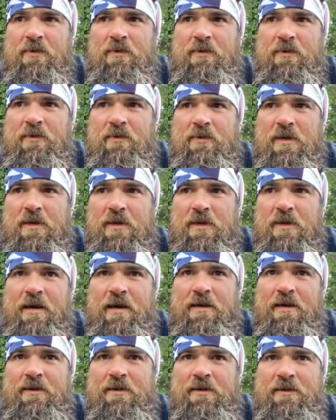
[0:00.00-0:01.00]
we're kind of
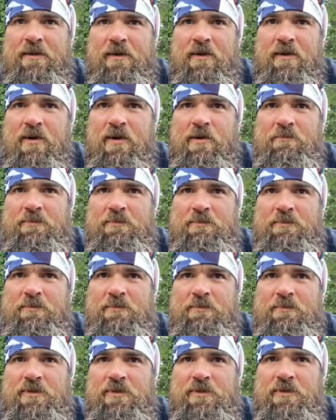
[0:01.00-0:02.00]
tired and our arms
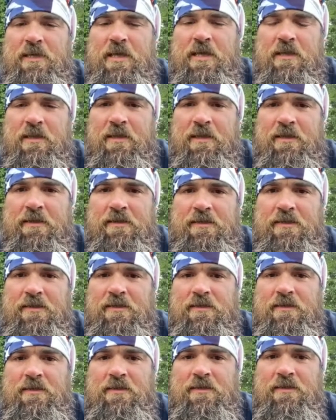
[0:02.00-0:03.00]
are killing
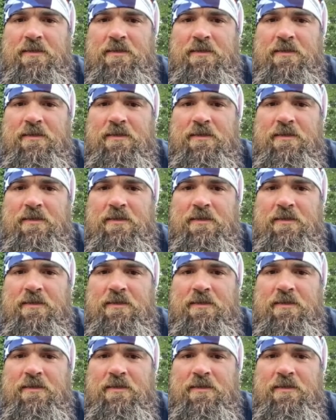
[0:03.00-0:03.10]
us.